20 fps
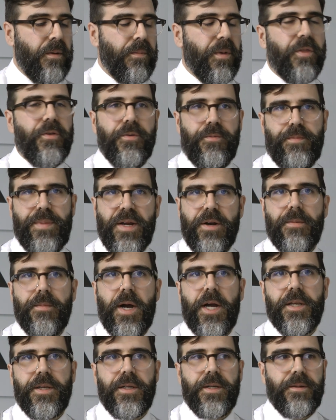But they're peer
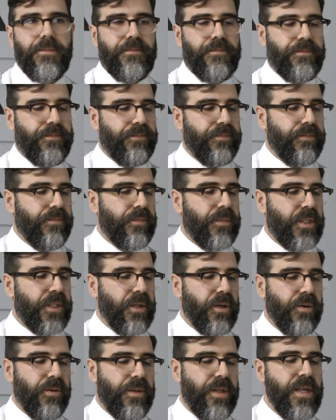minded.
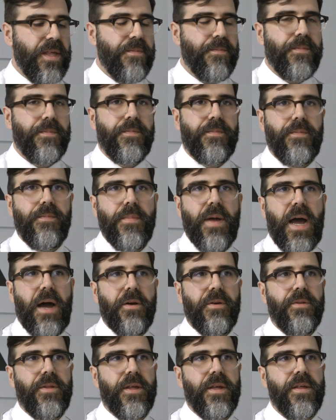So these,
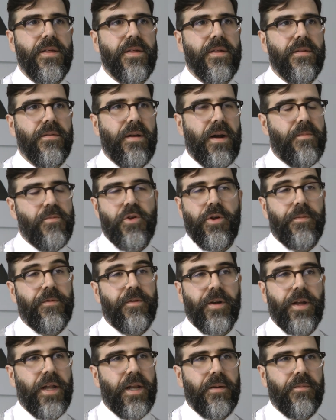how do these, I'm sure I'm
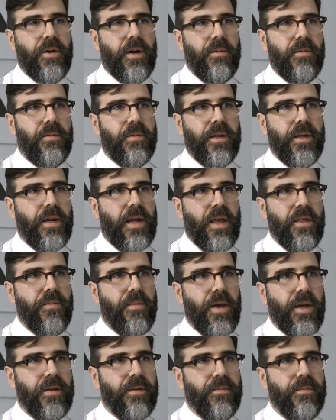forgetting probably an
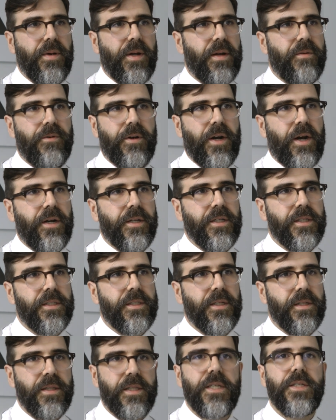aspect, but
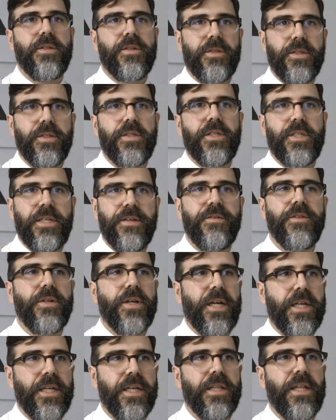regardless, these are just gives you
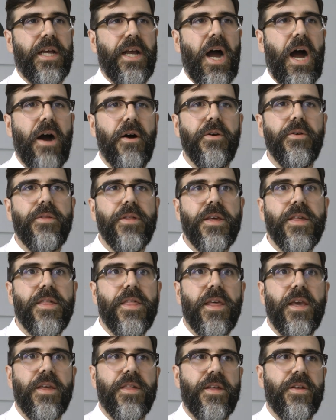an idea. Like how do these
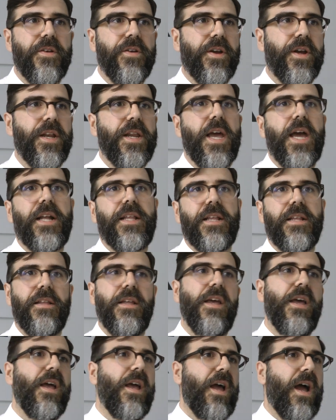things interconnect and
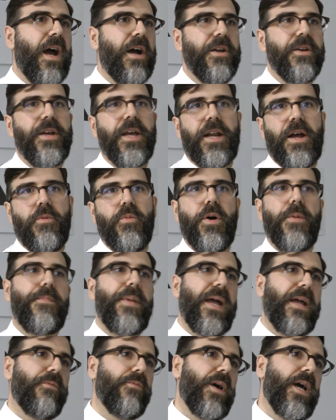how do you get on what
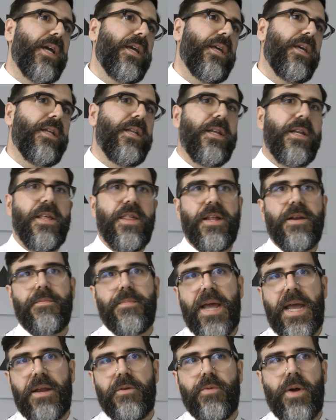bandwagon and is it a
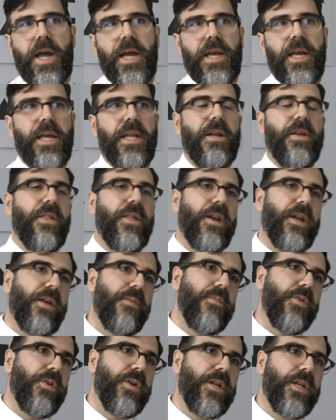bandwagon? Is it a
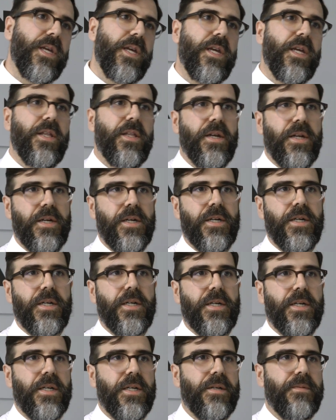community? And da da da
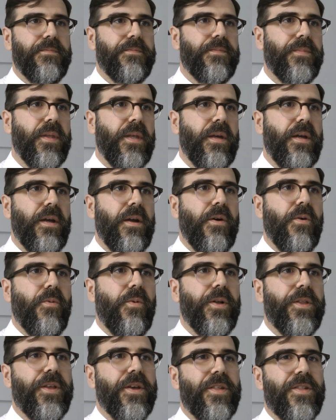da
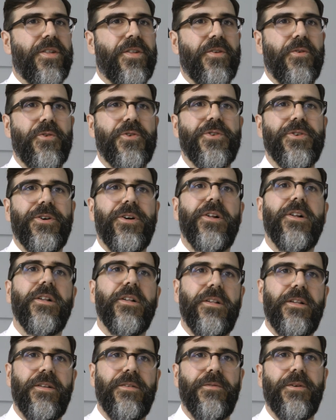da. What does social
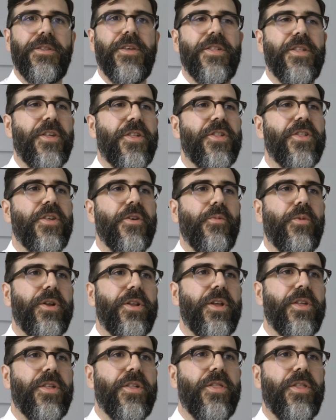what does this?
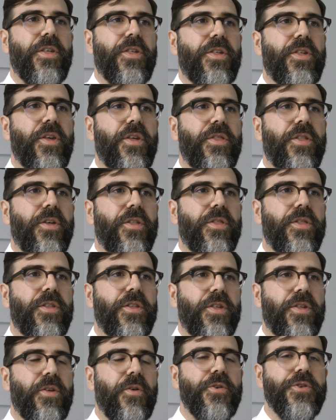What does this the,
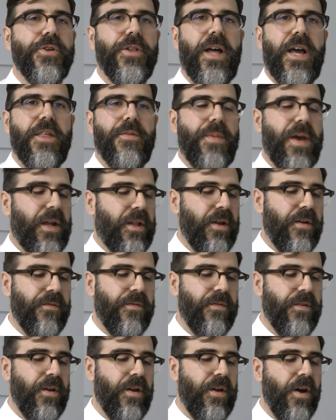the social aspect of
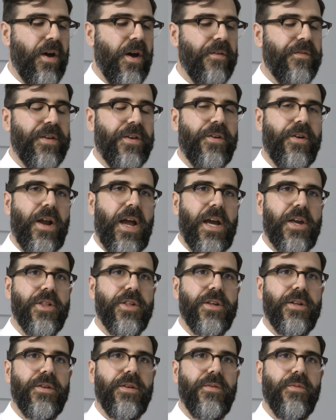of
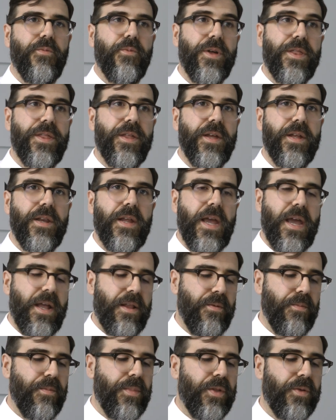interaction within
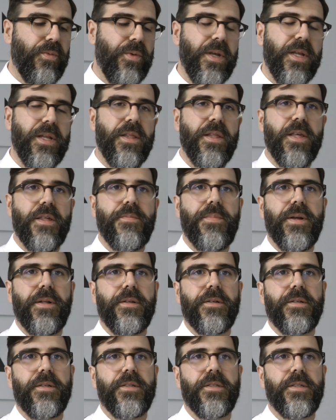and between these
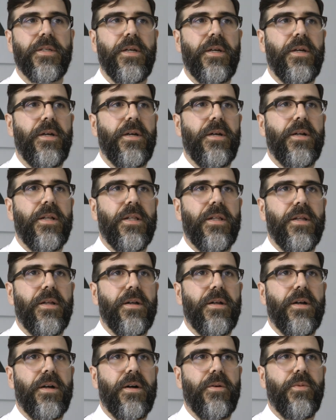pillars?
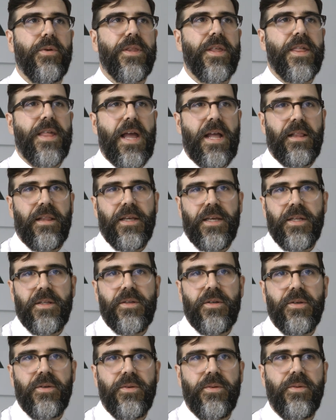Uh, what does that lead
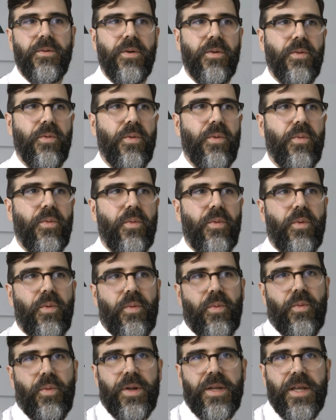to?
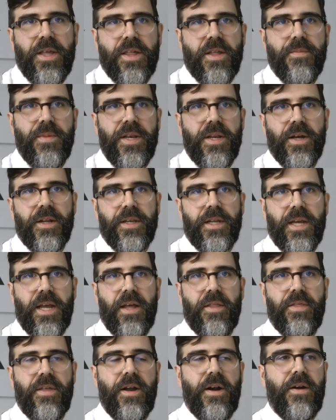What needs to be done to
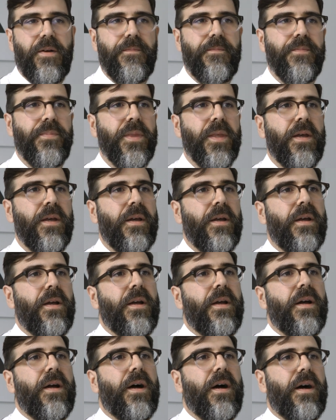get there?
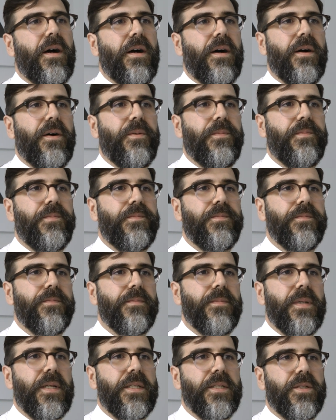
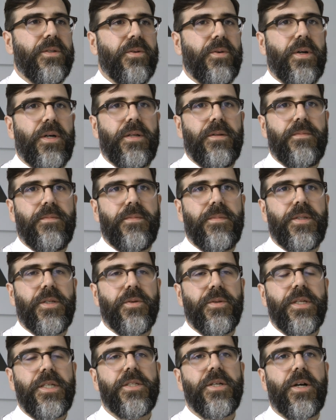Um, and so on.
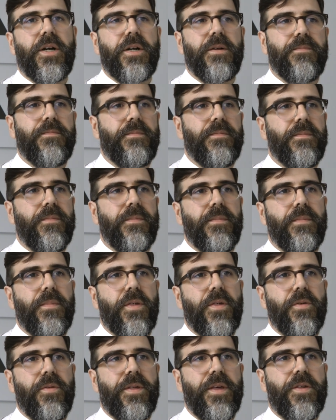So these are
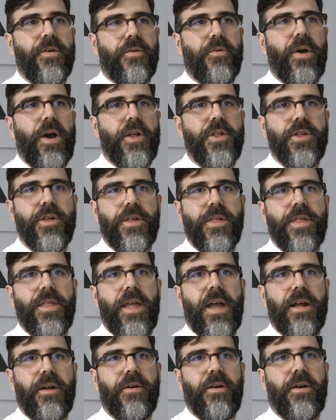so these are questions
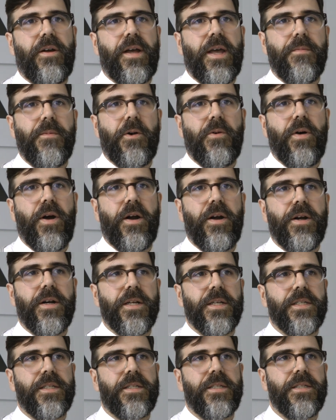that Quebecois
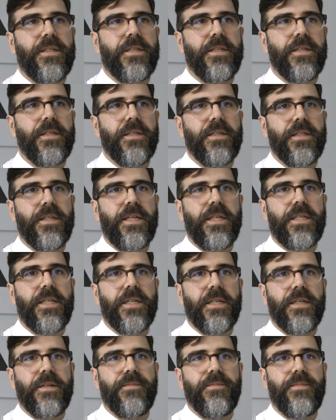artists need
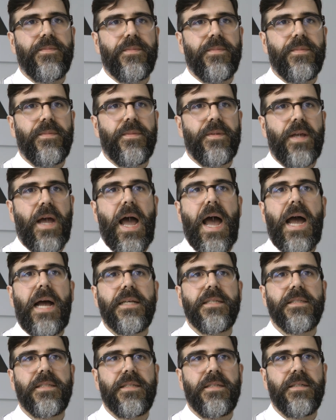to to
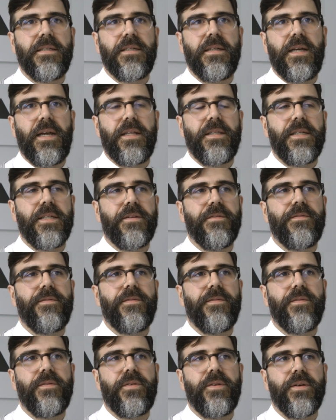ask and need
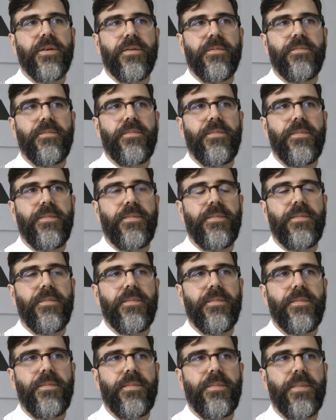to to
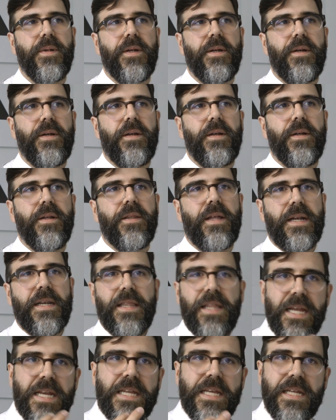
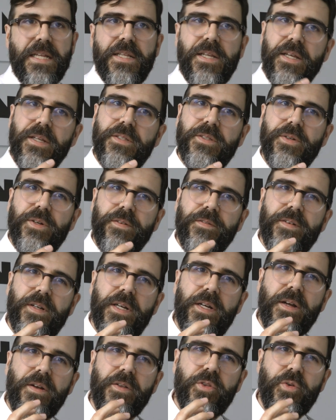that they need to sort of
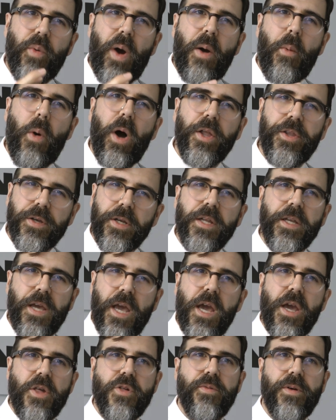do I want to
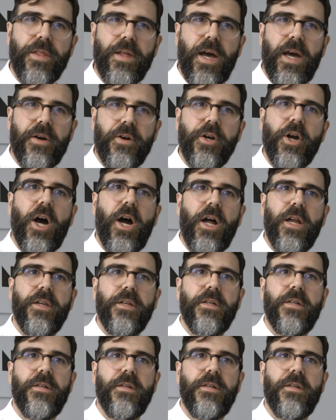engage with that or not?